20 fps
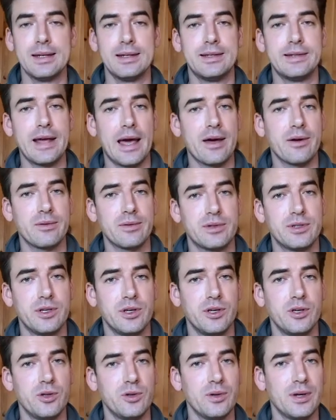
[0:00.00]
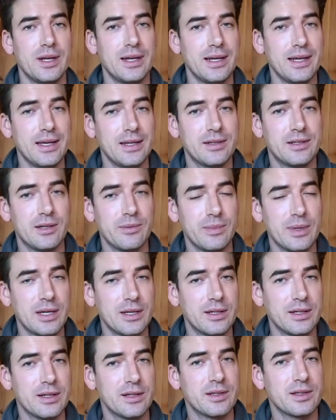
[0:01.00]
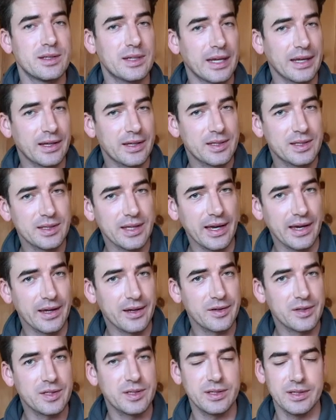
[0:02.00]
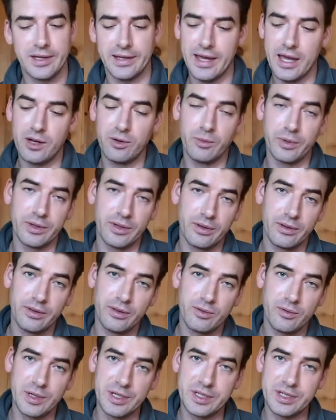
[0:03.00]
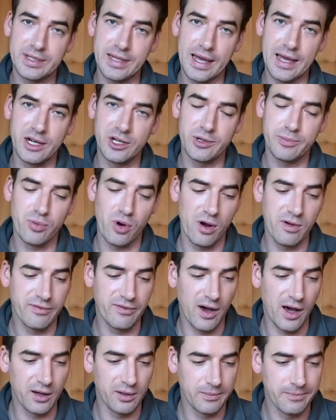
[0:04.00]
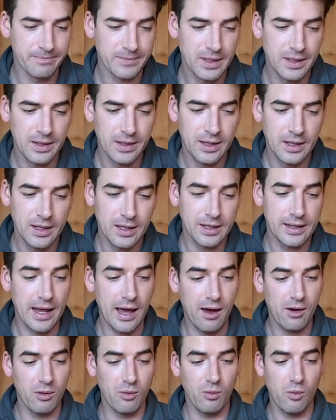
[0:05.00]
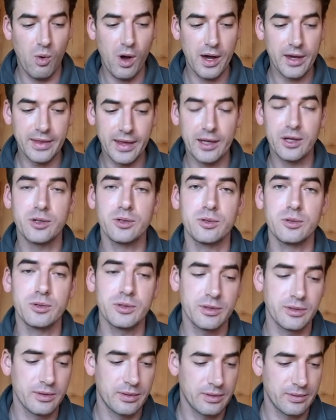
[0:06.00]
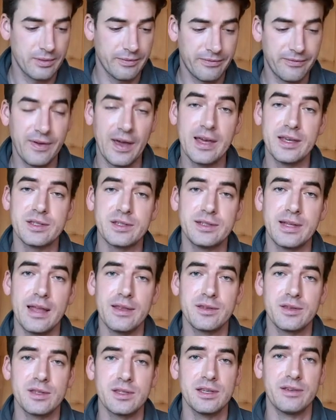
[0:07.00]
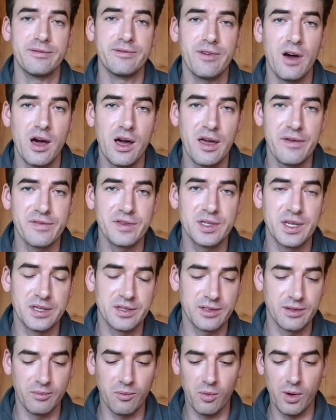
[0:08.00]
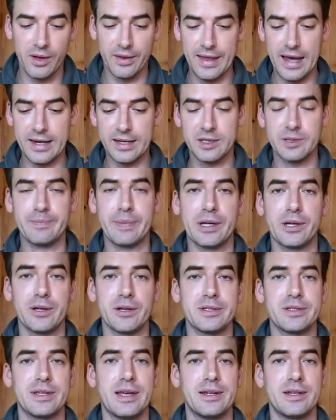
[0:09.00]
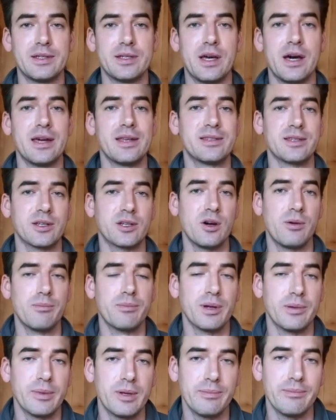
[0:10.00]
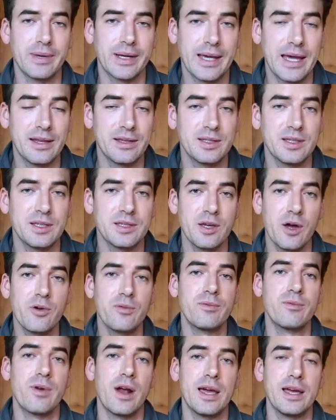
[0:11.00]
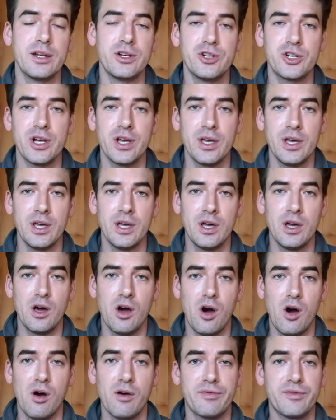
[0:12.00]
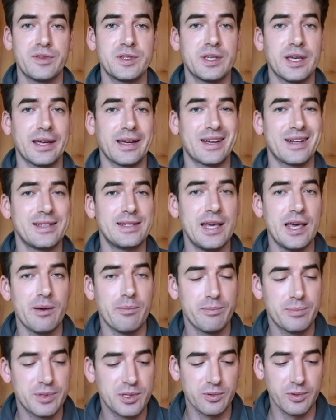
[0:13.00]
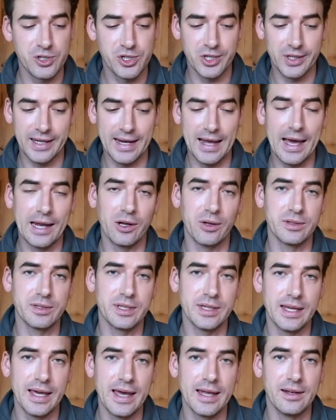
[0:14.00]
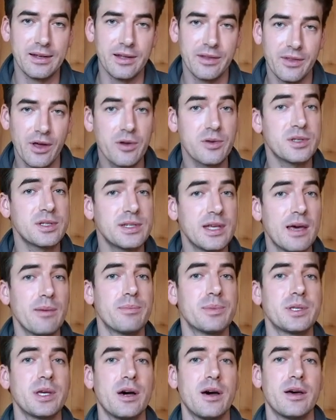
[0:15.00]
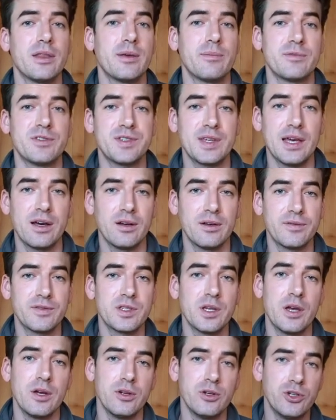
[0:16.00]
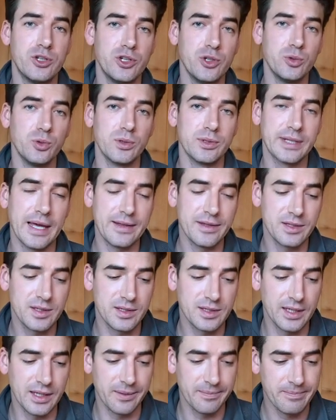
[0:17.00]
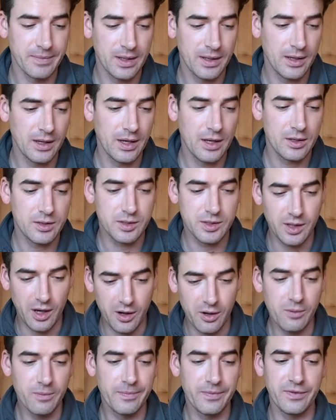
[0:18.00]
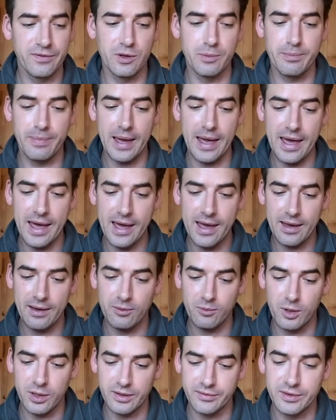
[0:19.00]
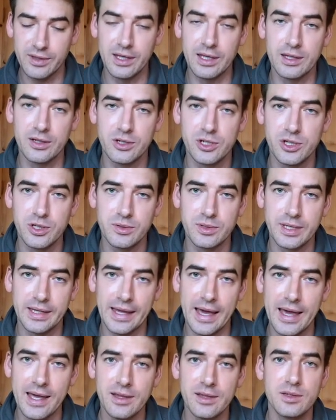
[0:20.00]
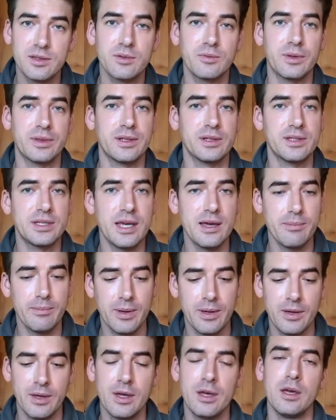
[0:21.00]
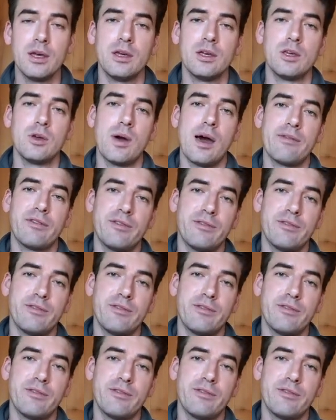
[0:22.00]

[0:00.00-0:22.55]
down to an intermediate sink six, again with a three-stage profile. Now, why are they called Phase Density five system? Well, that is because they're designed to complement McKenzie's own range of sink tips, which you can add on to the end. And those tips are themselves dual density. So if you pair one of the shooting heads with the tip, you have a